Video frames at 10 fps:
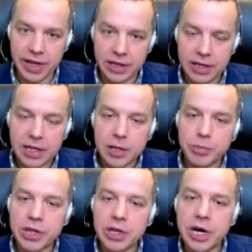Ukraine,
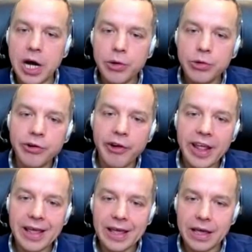but how
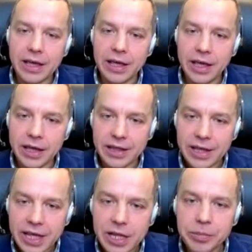Ukraine
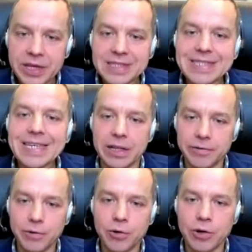can help
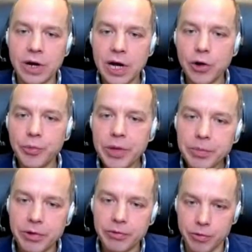itself or how
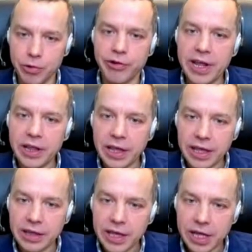people from Ukraine
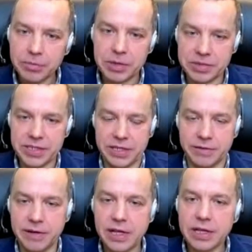can help
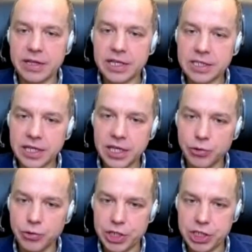themselves. That's the
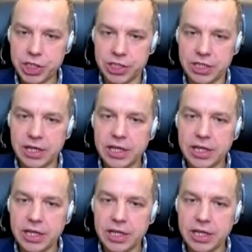key question.